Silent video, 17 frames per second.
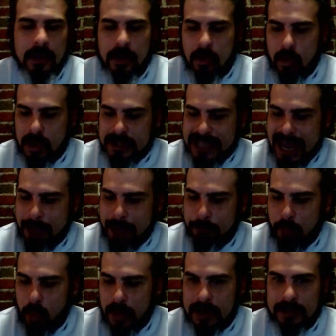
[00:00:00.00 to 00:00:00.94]
Or at that
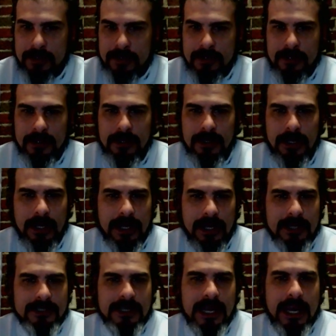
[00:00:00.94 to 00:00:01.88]
point
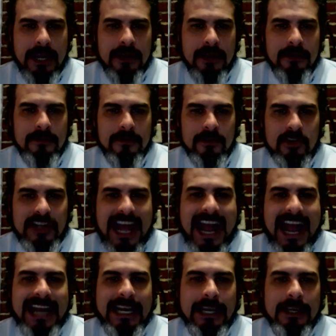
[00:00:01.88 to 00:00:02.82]
it's a
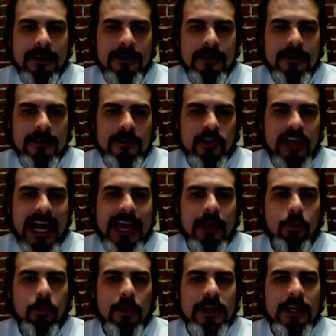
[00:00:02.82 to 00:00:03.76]
static
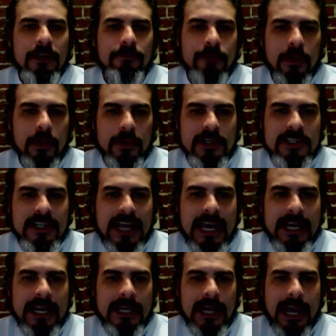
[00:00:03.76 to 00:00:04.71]
state within a fluid
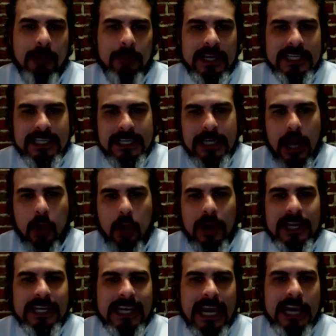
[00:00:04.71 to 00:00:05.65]
state, and we see no
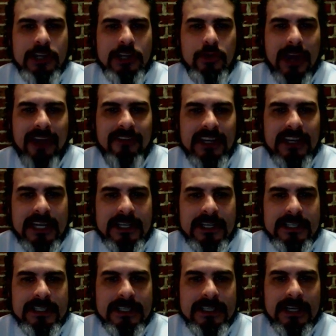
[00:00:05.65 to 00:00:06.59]
indication or
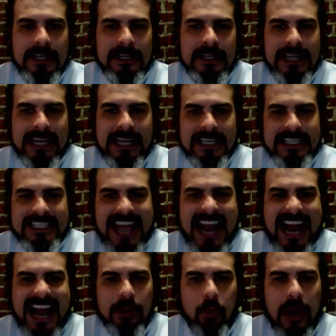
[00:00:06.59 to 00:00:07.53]
evidence that the
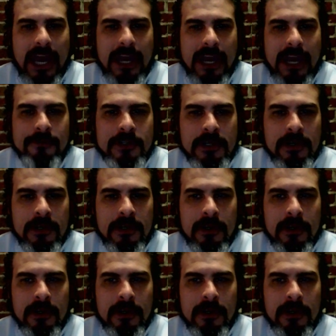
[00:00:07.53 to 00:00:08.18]
static waves